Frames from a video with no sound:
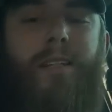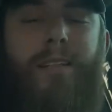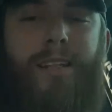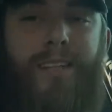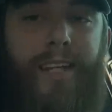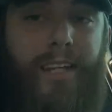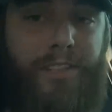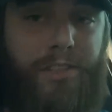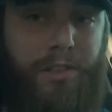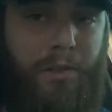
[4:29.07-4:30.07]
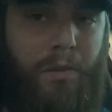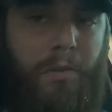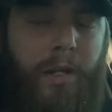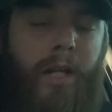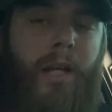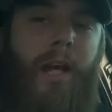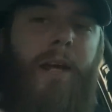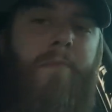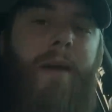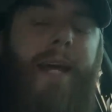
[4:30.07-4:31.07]
the thing is, too,
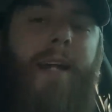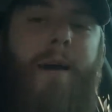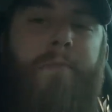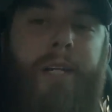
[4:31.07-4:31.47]
it may not